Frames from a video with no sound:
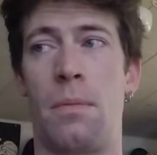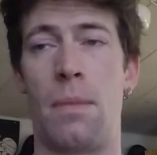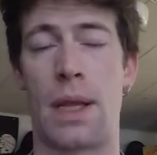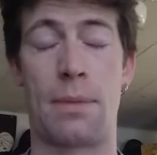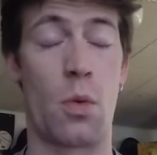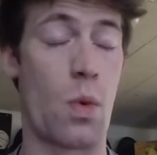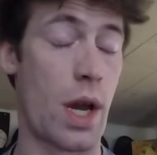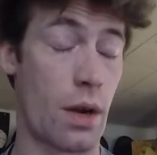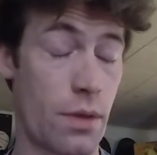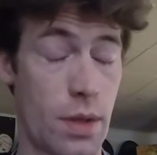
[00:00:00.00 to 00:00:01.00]
make them
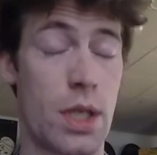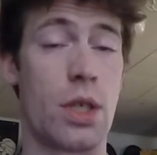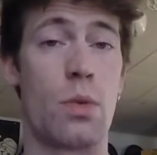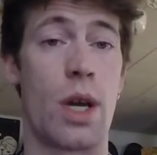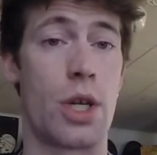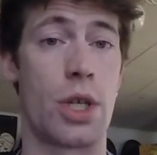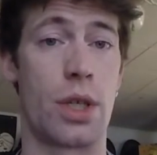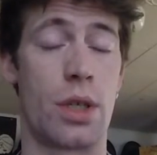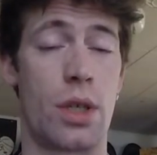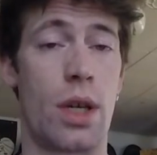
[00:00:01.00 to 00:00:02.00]
aware of the
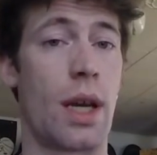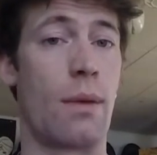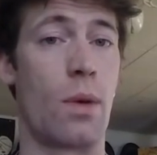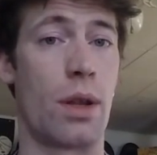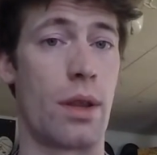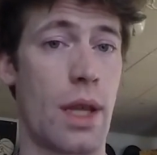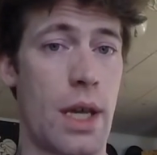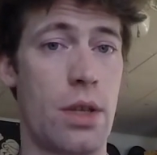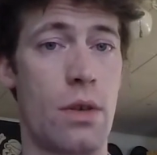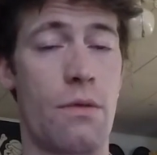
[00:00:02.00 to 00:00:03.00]
situation and what
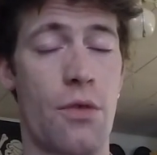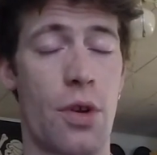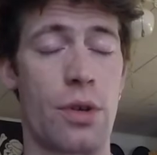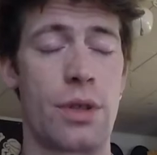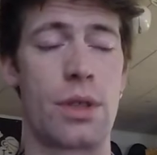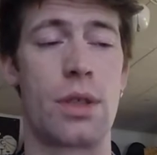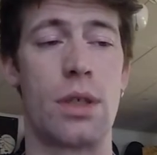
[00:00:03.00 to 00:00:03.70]
they do first.